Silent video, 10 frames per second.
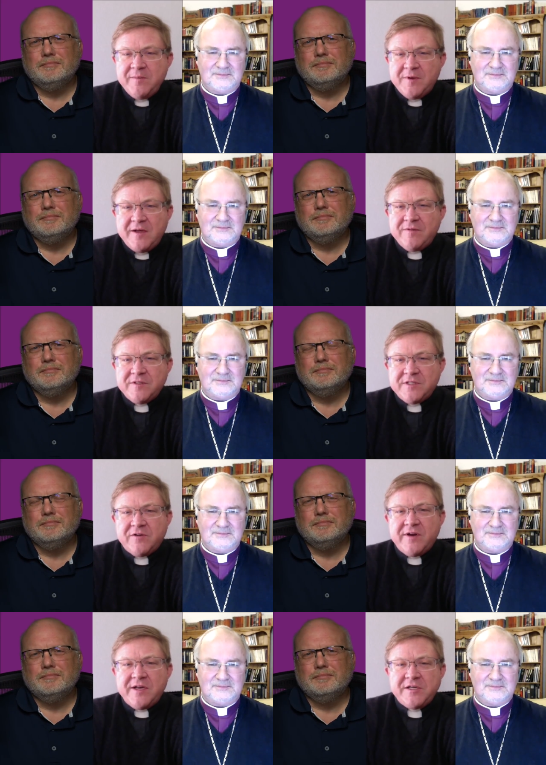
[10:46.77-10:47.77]
Speaker 1: level as the
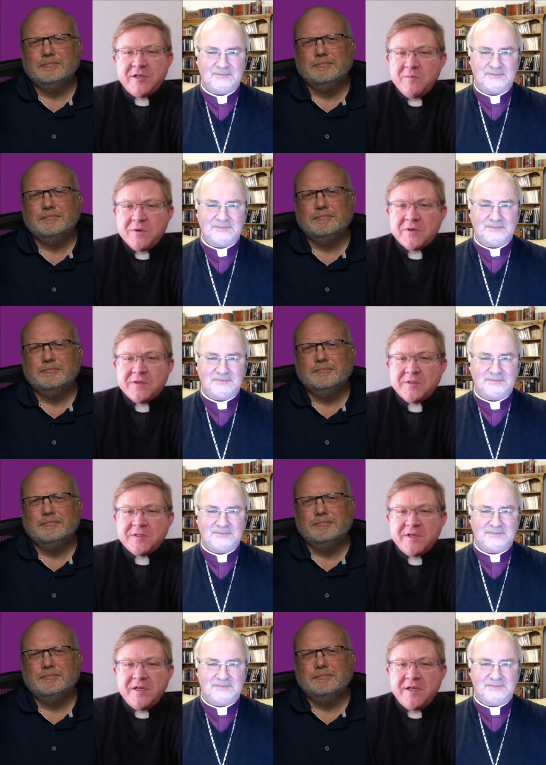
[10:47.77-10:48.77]
Greta
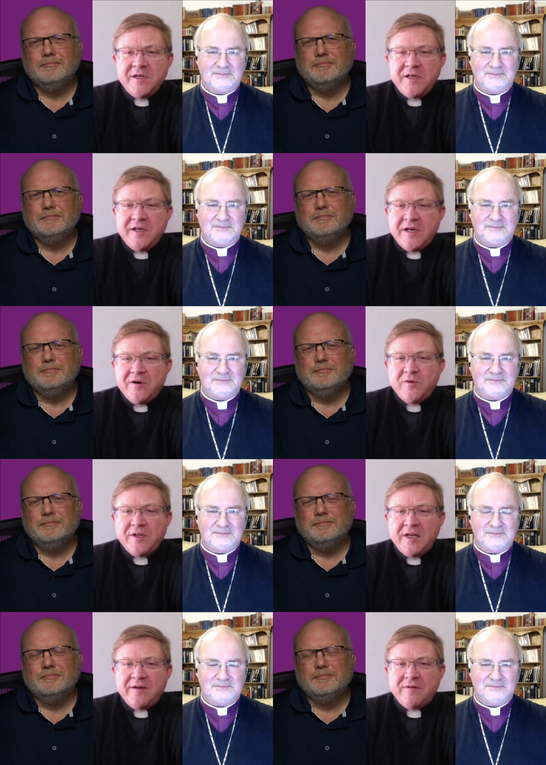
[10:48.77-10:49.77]
Thunbergs, not on
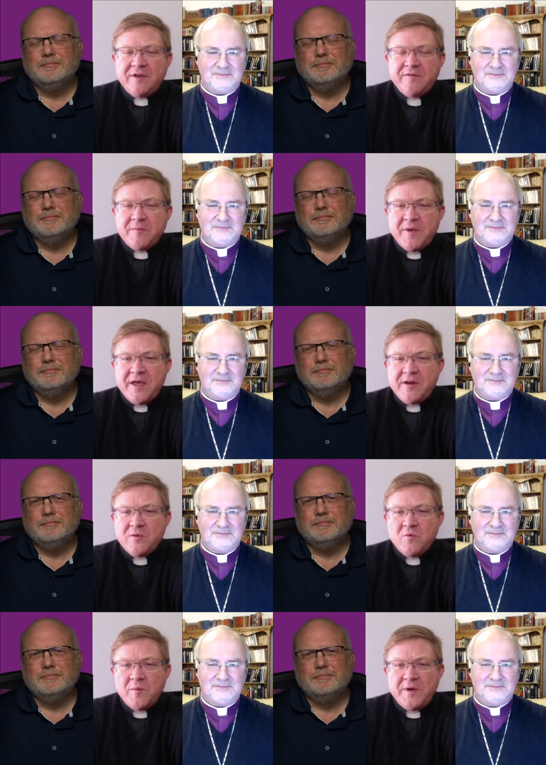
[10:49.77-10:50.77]
the level of the man and
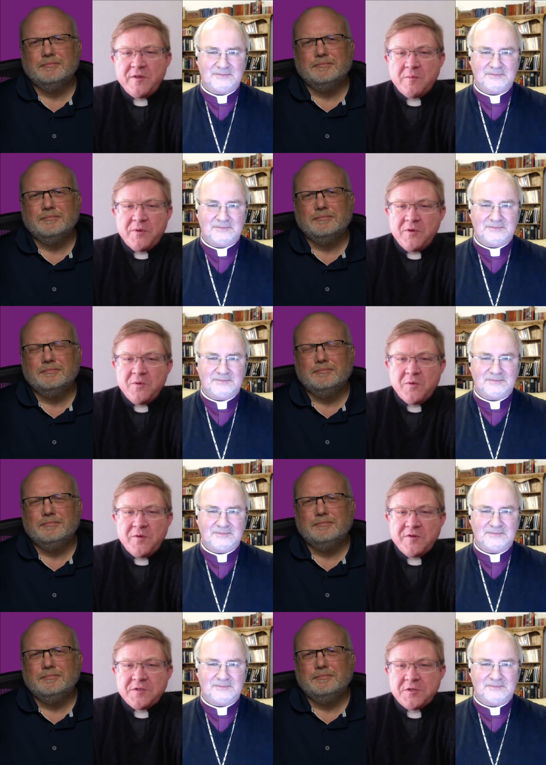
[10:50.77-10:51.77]
the woman in the pew
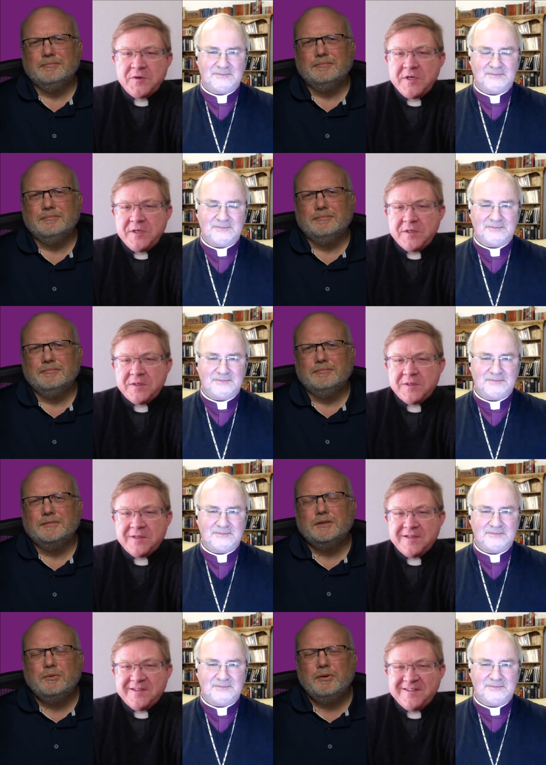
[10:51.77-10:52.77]
or in the street.
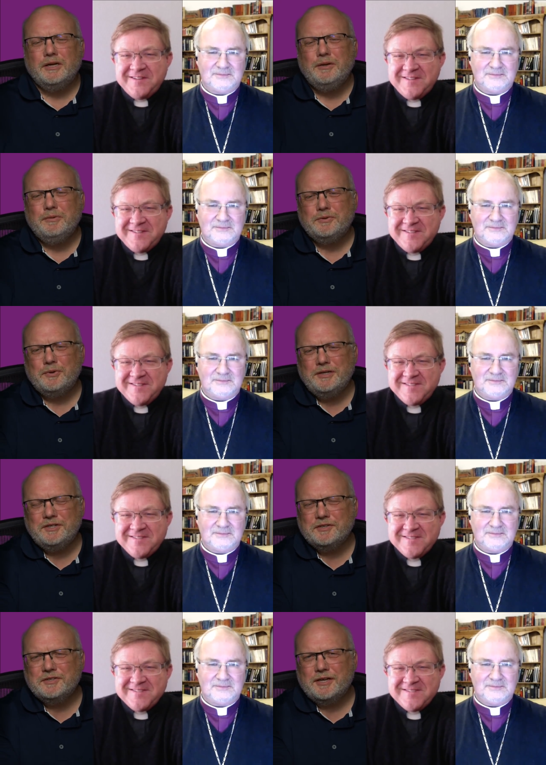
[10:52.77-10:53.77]
Speaker 2: Well, he was
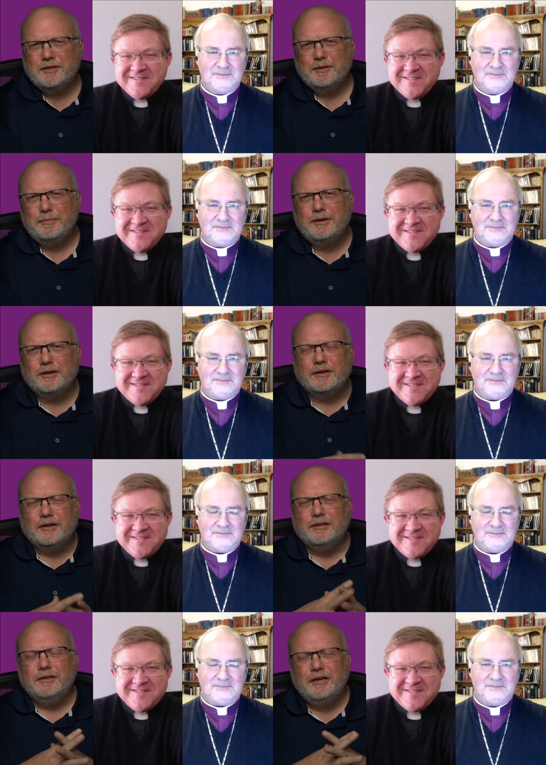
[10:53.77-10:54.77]
raised in South
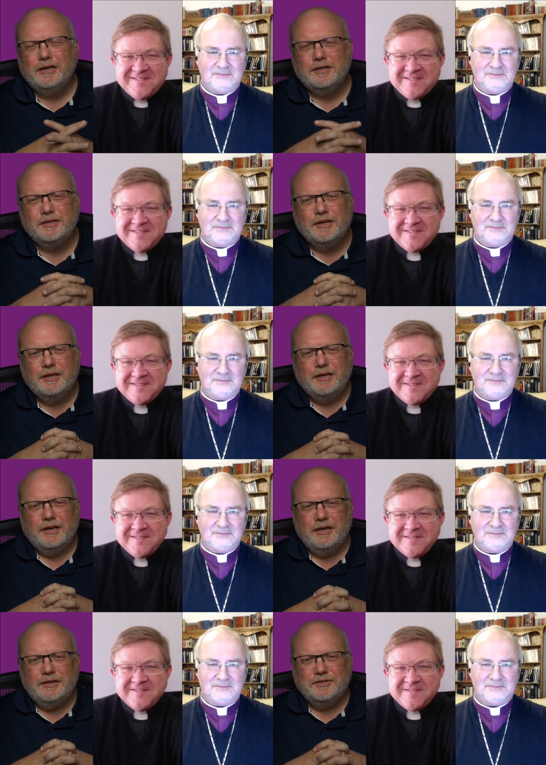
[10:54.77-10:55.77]
America, and
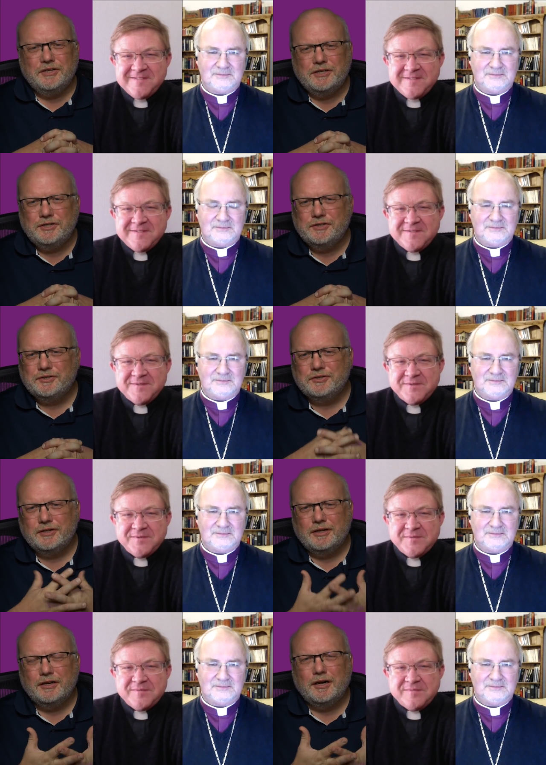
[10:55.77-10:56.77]
and as such,
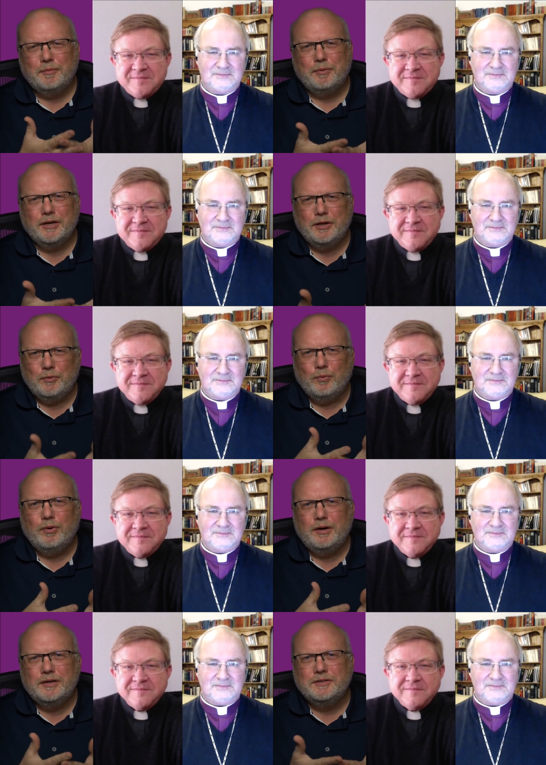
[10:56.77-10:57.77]
his uh, upbringing
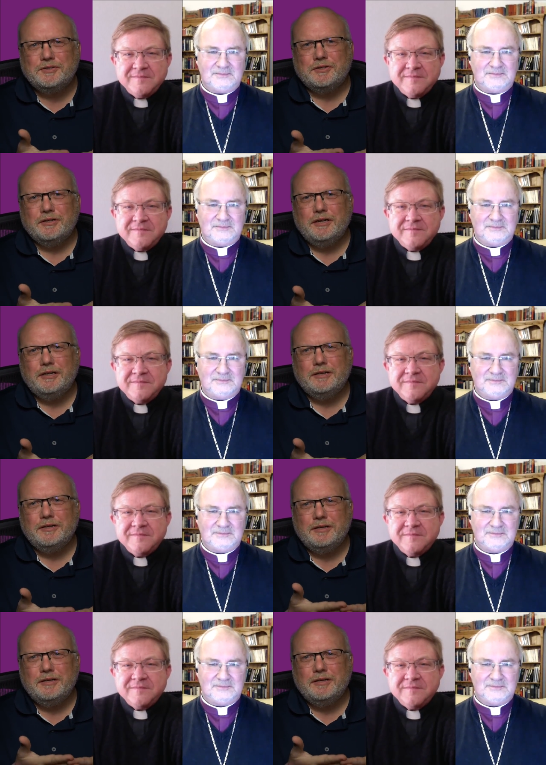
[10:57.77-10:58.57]
was in a,